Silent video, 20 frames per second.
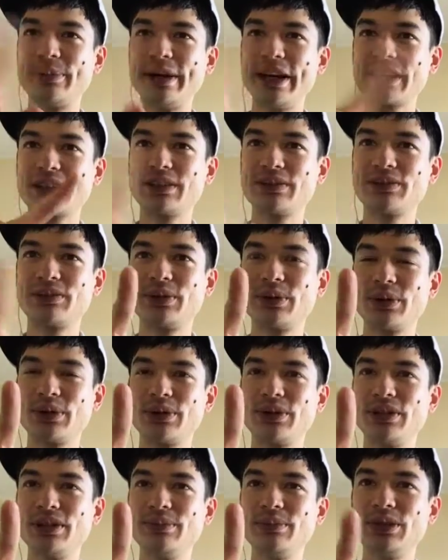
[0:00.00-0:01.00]
back and
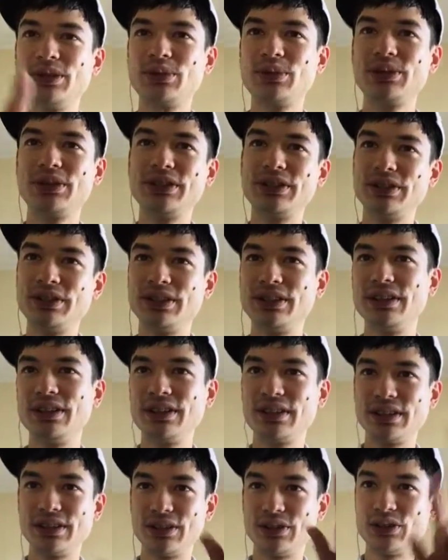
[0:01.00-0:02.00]
forth in between the,
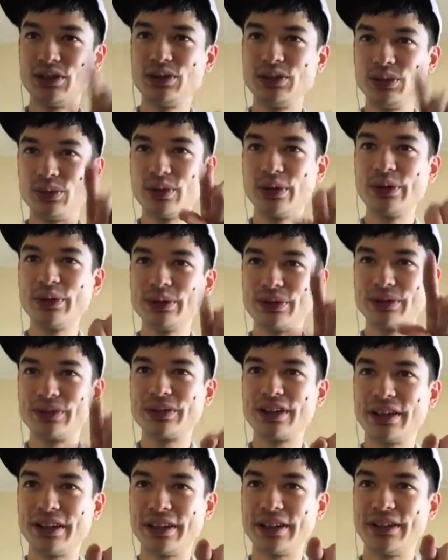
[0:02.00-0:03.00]
uh, the two rows of
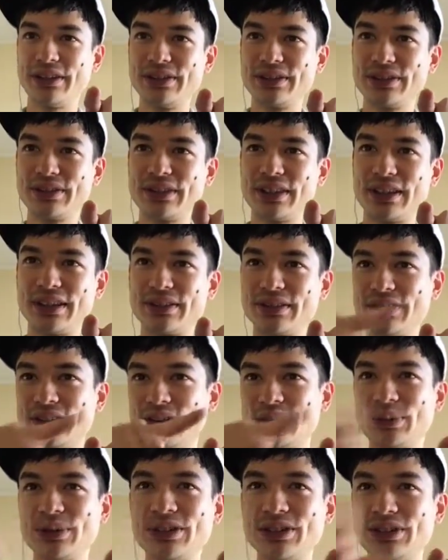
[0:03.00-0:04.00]
guys at a
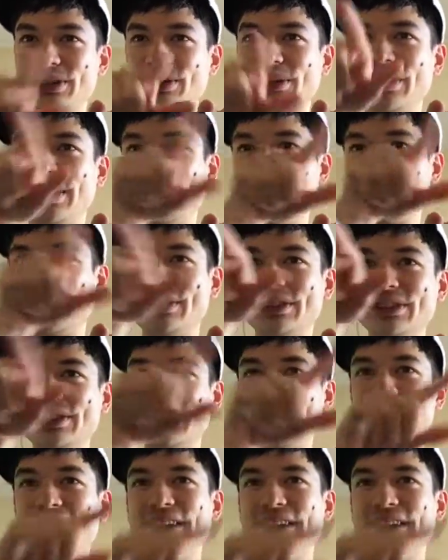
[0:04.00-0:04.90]
20 degree angle.